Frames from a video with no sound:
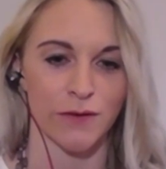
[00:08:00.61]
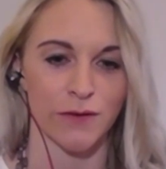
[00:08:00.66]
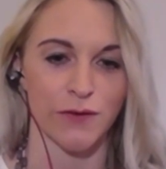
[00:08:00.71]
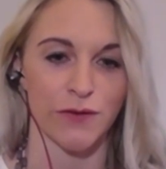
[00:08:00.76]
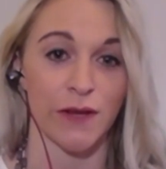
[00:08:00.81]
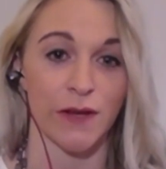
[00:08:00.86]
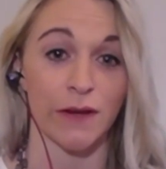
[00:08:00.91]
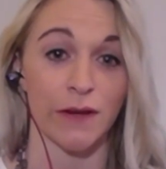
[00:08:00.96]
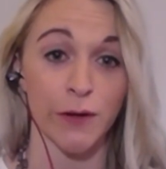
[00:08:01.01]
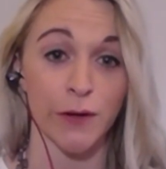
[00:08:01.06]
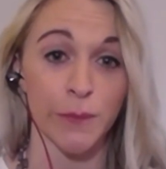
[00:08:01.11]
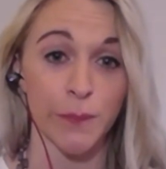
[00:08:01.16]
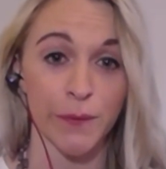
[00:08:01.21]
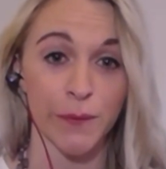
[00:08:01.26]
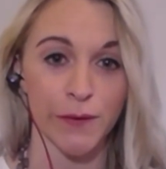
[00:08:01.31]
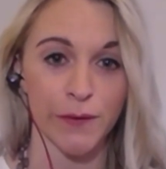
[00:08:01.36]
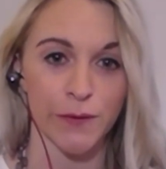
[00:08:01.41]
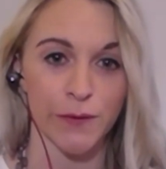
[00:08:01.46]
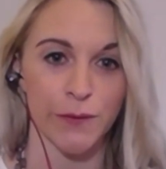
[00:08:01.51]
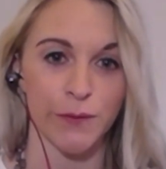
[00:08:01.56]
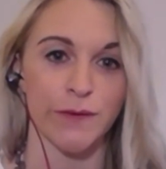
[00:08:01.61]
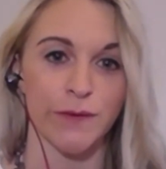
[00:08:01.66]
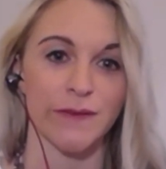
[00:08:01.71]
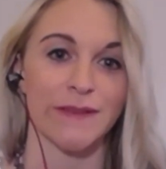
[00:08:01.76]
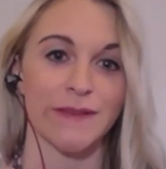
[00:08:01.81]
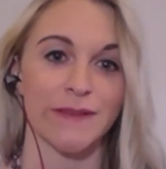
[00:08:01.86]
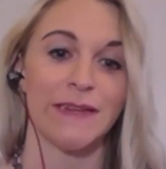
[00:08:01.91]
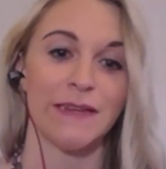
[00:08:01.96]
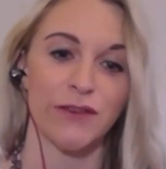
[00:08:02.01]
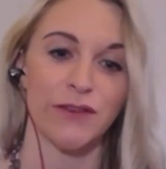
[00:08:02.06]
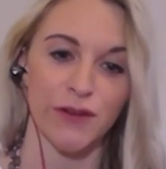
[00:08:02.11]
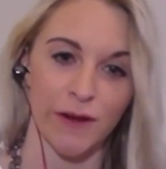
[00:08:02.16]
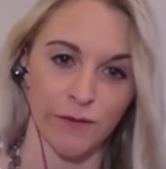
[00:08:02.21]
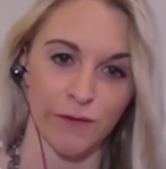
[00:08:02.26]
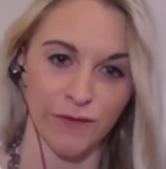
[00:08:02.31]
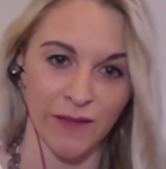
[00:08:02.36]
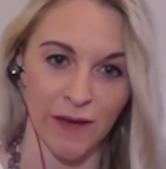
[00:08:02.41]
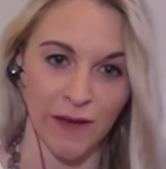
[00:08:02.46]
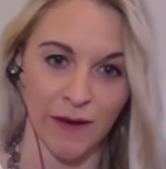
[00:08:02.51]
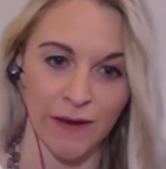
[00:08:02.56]
Jay Gerber, who used to teach at
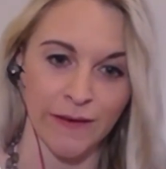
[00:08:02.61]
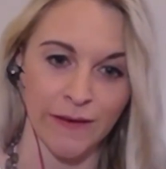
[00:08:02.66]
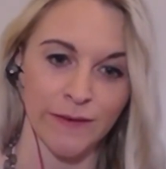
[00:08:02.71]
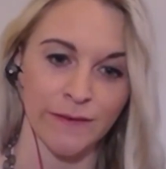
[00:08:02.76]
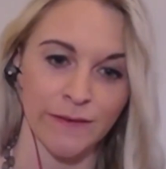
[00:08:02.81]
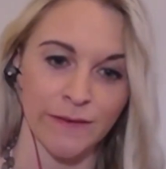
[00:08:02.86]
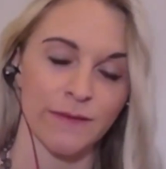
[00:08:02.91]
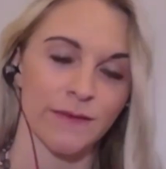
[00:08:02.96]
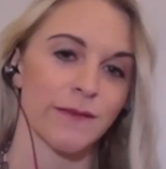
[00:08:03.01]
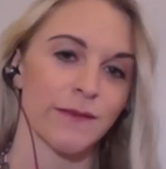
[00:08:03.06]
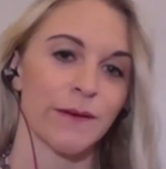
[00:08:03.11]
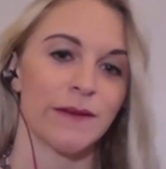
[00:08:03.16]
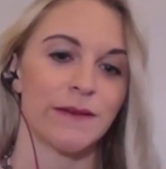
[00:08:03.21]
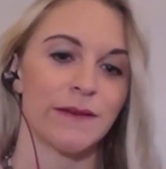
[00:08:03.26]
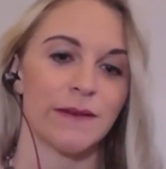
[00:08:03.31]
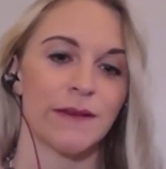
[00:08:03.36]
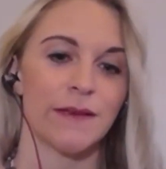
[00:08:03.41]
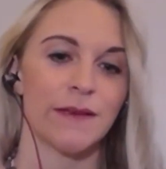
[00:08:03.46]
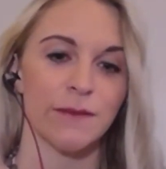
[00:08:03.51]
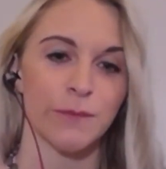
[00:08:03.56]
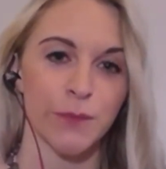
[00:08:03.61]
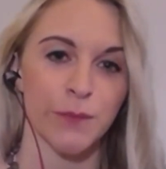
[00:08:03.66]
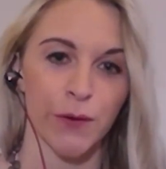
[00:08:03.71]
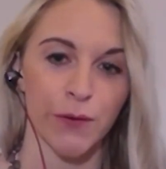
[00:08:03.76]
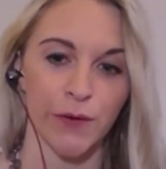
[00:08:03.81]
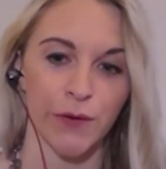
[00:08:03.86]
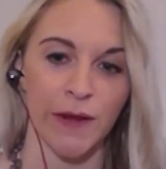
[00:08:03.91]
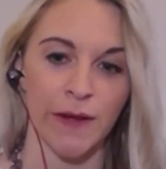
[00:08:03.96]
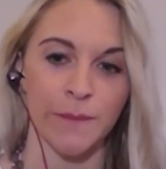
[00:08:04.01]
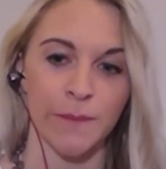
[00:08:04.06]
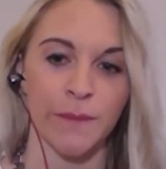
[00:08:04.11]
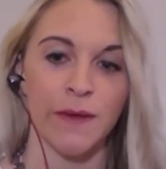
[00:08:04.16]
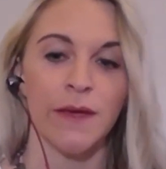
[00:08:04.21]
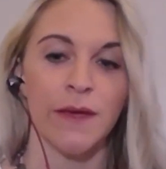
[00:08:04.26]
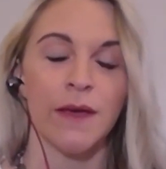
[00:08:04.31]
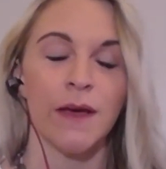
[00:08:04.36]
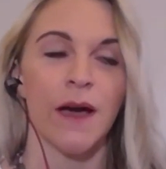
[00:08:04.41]
LVI. So I did his program.